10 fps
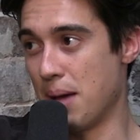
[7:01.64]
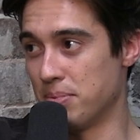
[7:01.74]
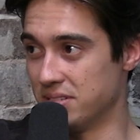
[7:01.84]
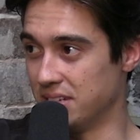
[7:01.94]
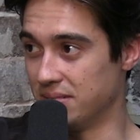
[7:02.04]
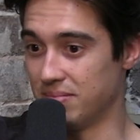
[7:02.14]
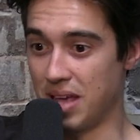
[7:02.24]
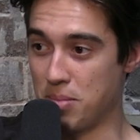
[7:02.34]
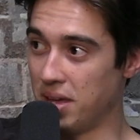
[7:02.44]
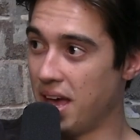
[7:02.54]
happens in
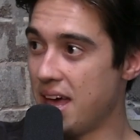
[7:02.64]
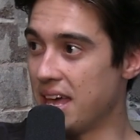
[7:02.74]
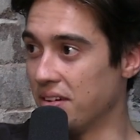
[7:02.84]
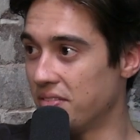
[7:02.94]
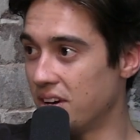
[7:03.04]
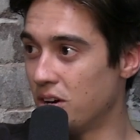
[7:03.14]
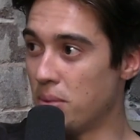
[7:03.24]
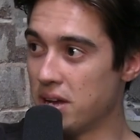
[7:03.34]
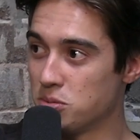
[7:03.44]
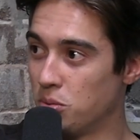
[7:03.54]
NBA, NFL,
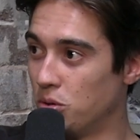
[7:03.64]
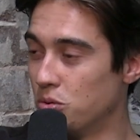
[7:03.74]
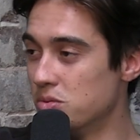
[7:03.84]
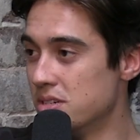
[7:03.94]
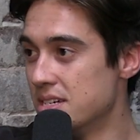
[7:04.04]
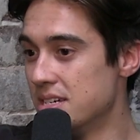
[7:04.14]
baseball.